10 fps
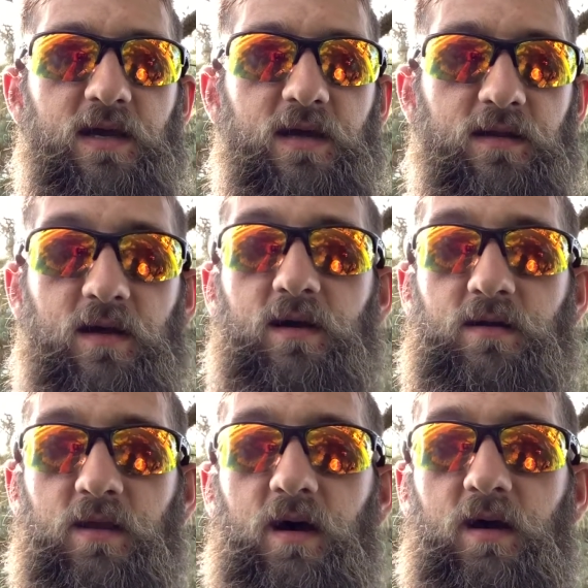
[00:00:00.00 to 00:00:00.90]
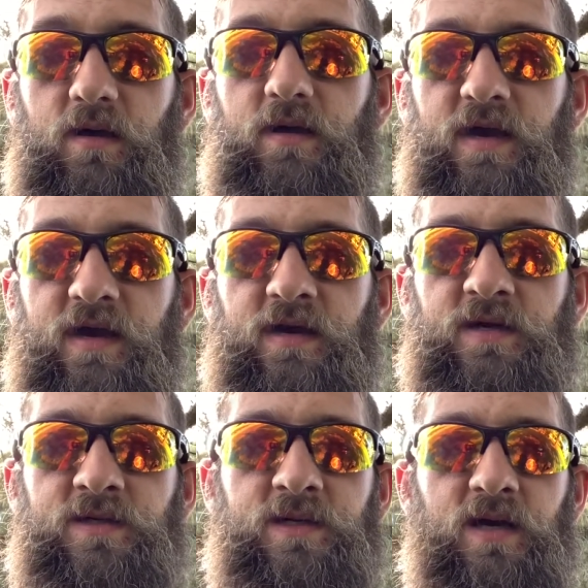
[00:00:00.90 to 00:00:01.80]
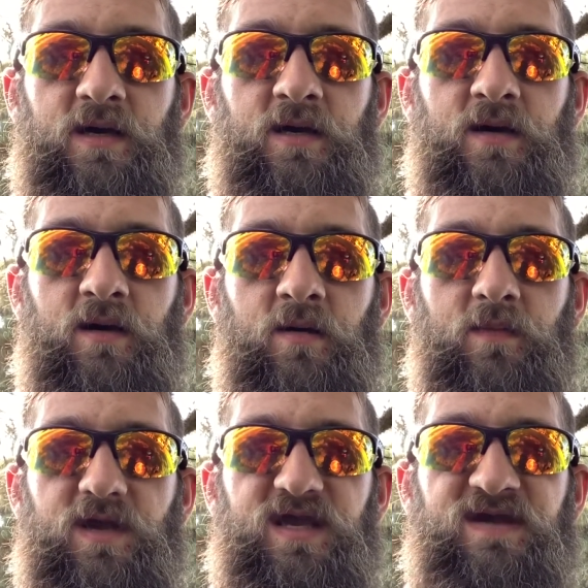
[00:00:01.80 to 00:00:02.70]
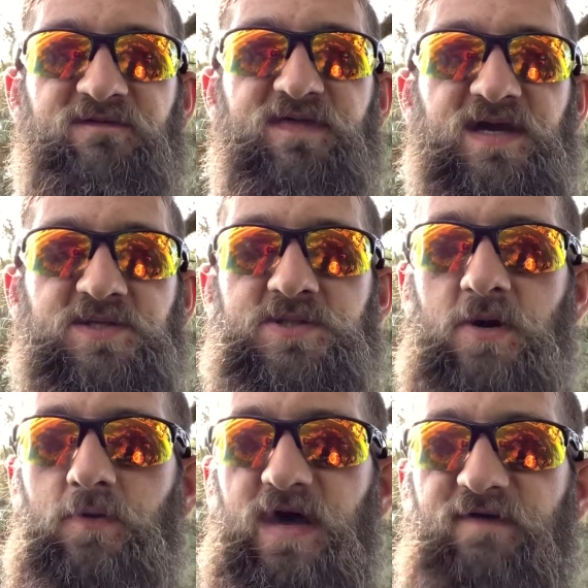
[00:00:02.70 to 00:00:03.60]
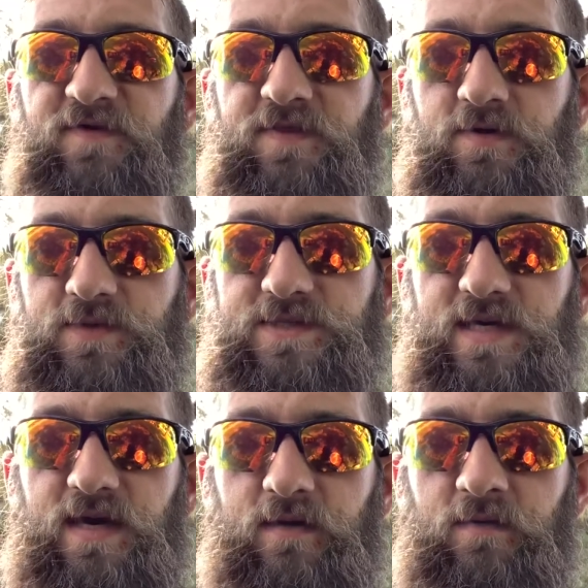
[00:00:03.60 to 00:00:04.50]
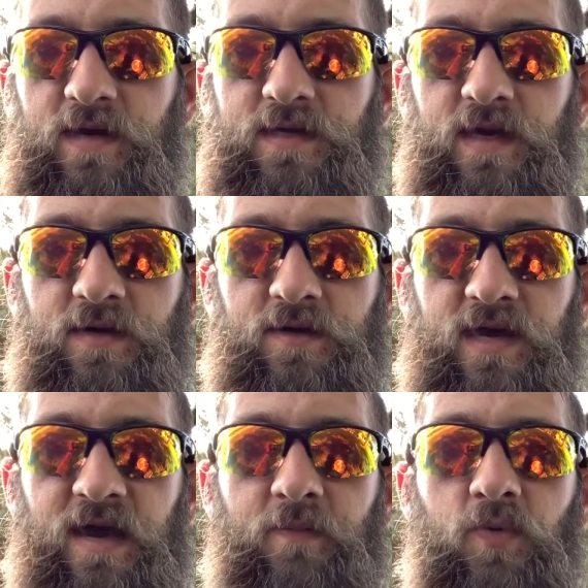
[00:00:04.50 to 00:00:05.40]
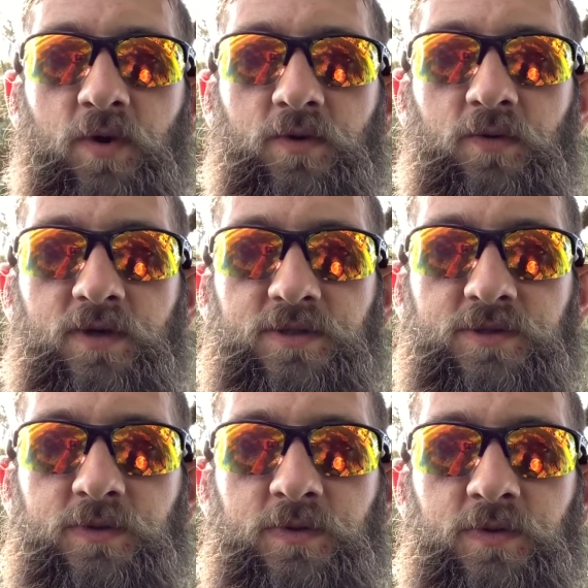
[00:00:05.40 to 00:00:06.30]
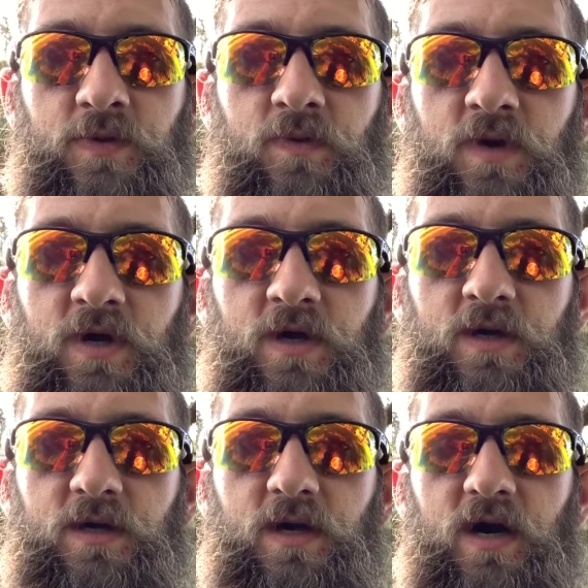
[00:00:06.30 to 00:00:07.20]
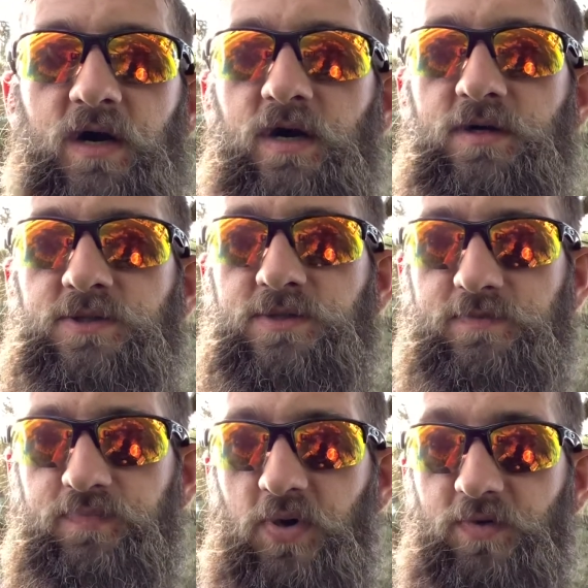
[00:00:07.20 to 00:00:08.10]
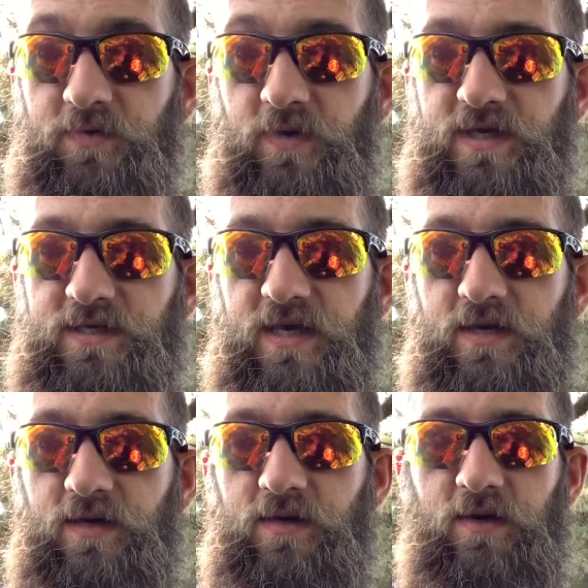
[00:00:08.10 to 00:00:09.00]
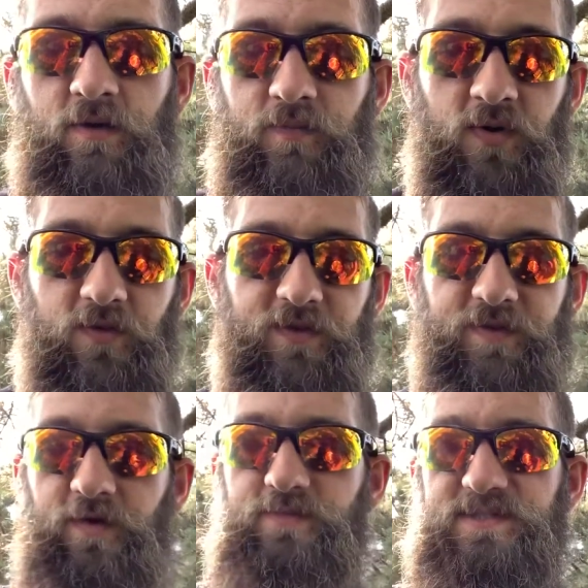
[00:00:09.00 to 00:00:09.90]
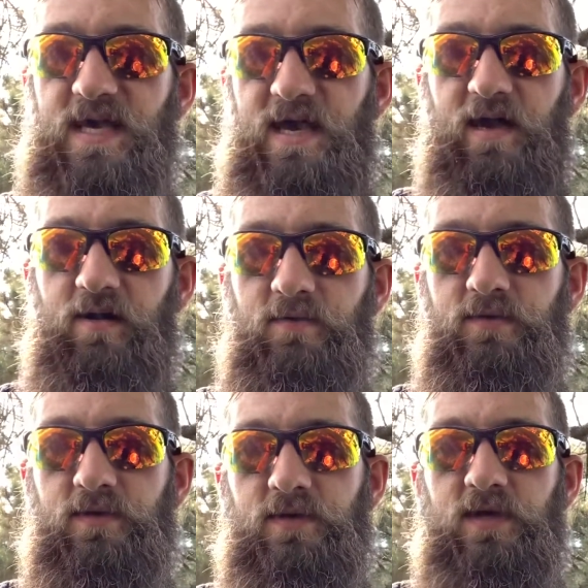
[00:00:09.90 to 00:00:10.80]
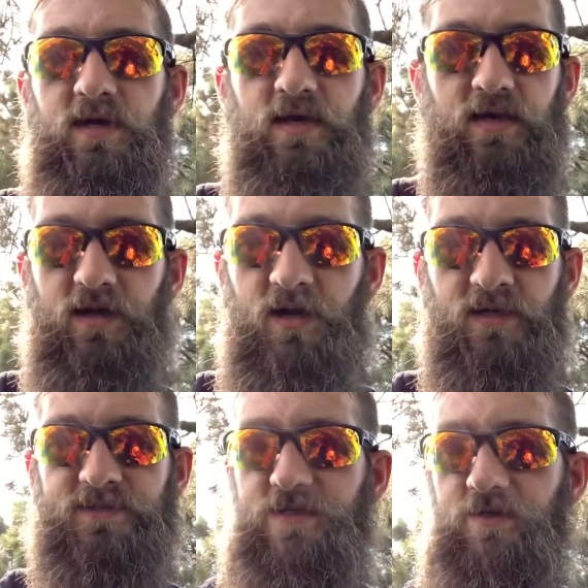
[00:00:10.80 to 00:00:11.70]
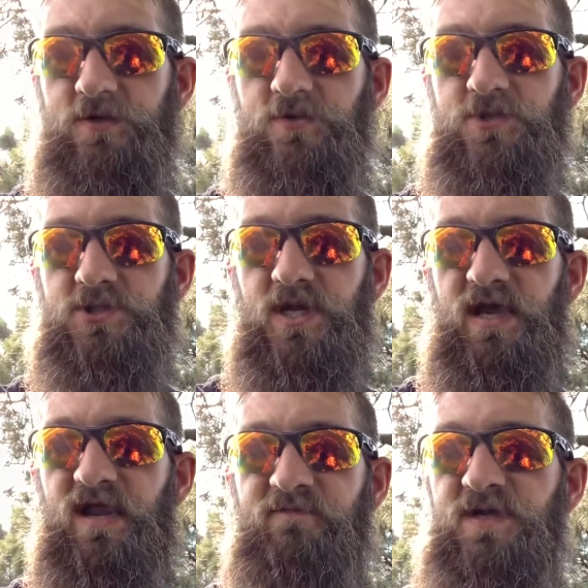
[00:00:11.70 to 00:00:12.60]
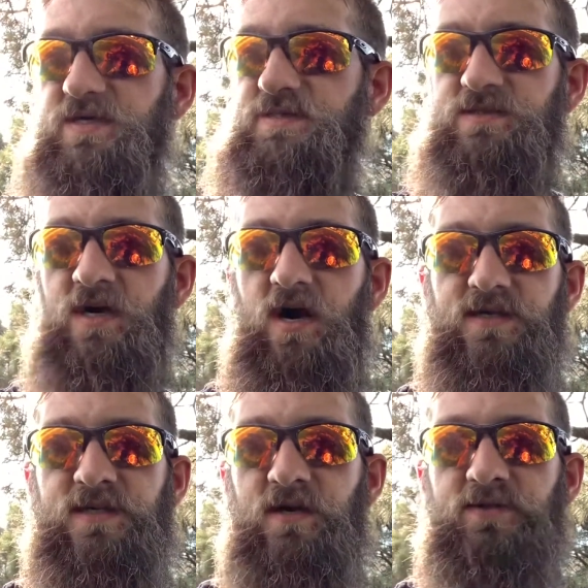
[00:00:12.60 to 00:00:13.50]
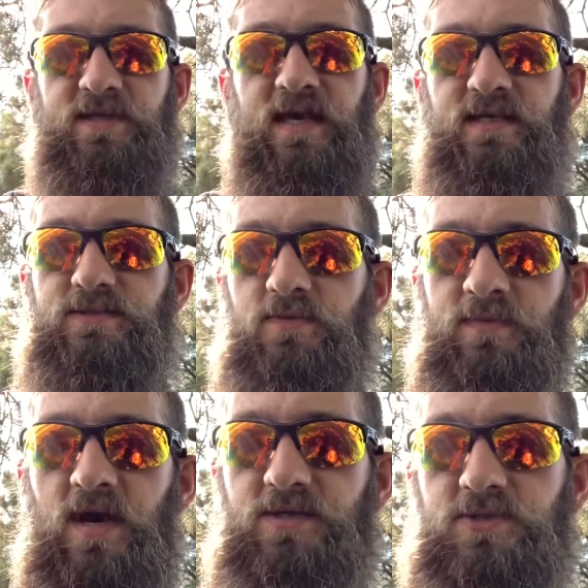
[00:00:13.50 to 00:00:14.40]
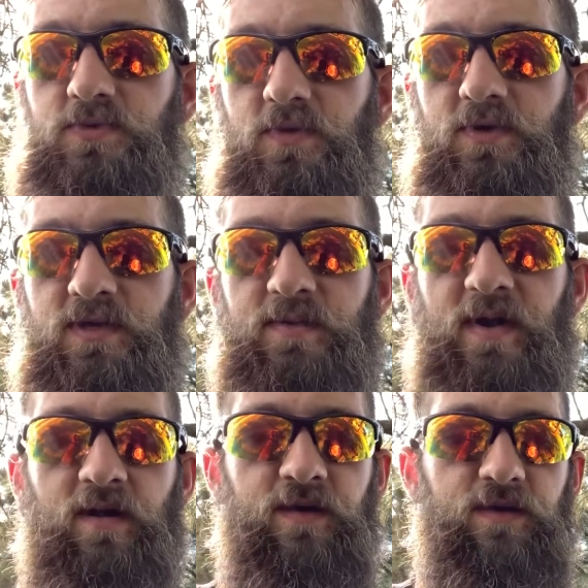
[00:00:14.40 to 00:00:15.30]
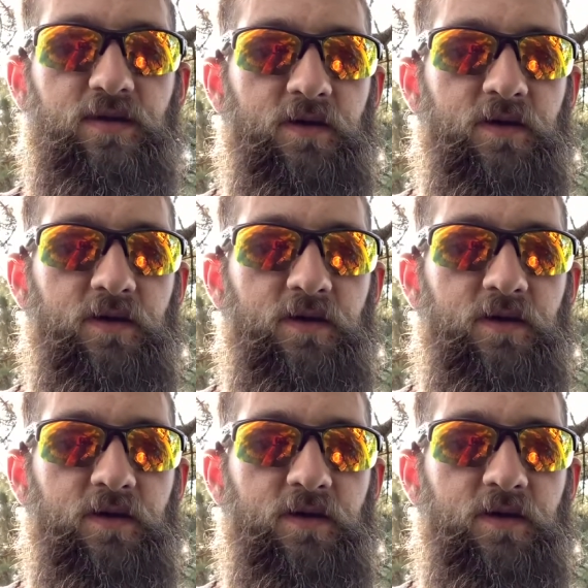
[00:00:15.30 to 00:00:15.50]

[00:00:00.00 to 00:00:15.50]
A lot. And if they don't have a thermostat and radiator cap, we're going to just pull the radiator or pull the thermostat out, silicone the shit out of it, because it's hot as hell today, so I'm not too worried about it